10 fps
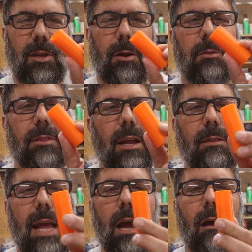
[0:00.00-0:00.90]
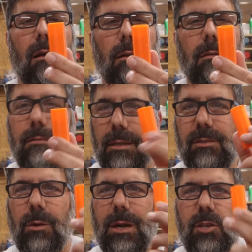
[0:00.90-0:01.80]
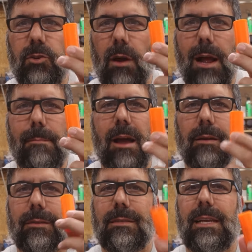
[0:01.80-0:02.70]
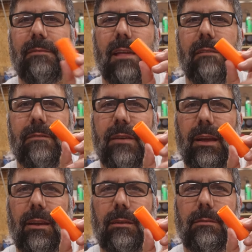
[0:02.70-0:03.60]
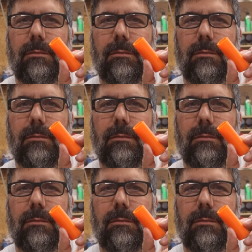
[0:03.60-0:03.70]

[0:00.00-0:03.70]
So there they are. Let's go ahead and try them out and see if they fit.